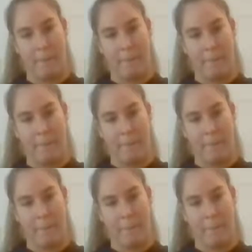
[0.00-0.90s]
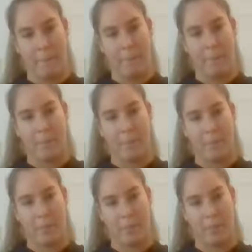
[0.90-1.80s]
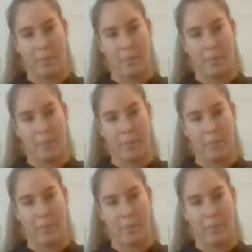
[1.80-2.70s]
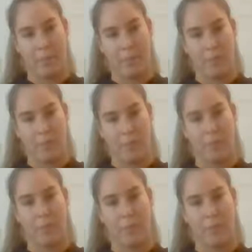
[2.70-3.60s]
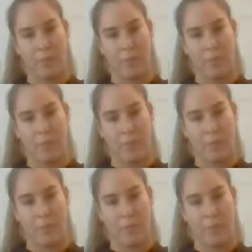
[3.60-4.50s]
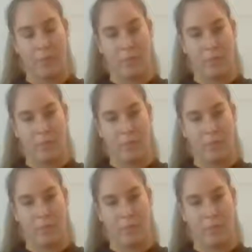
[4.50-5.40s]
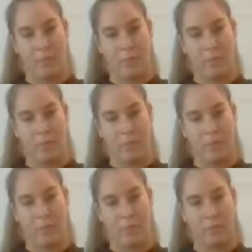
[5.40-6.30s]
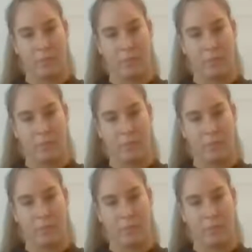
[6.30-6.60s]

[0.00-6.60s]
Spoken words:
The person shown says nothing.